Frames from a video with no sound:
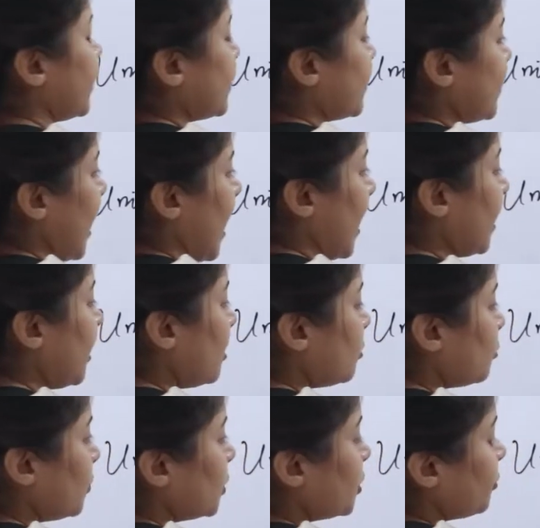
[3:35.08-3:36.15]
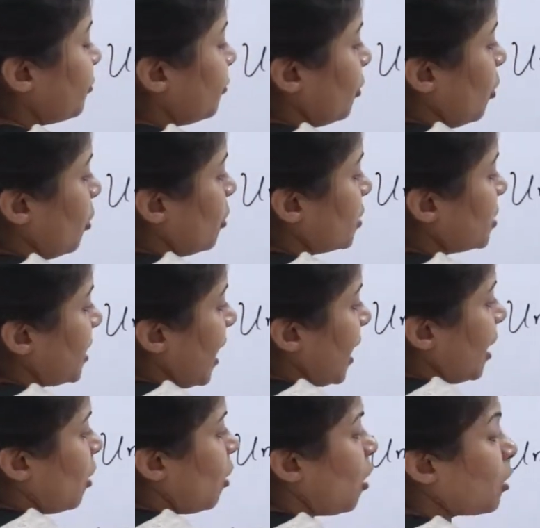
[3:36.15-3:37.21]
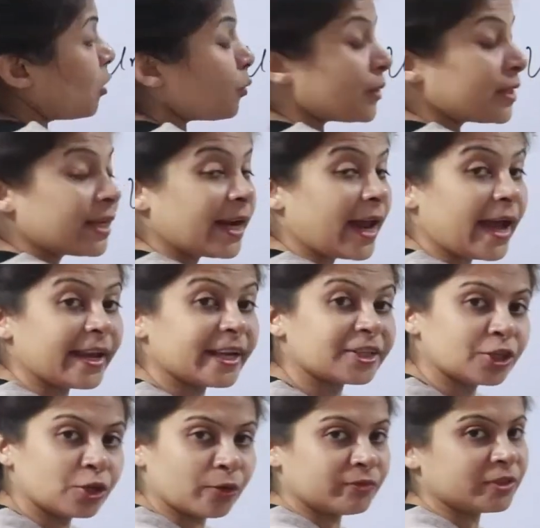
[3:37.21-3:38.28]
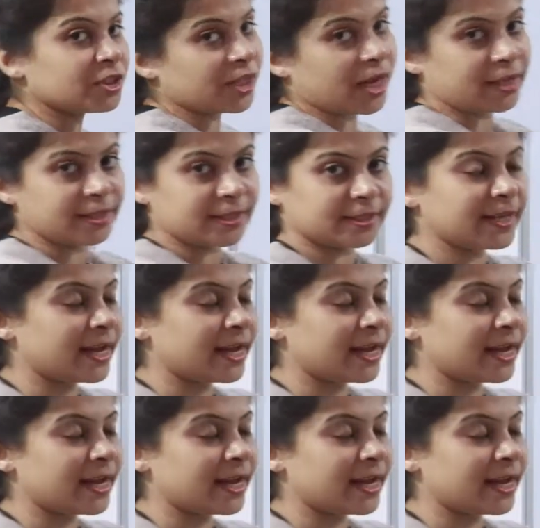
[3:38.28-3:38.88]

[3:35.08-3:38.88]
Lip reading: is that which flows along with the direction of the charges.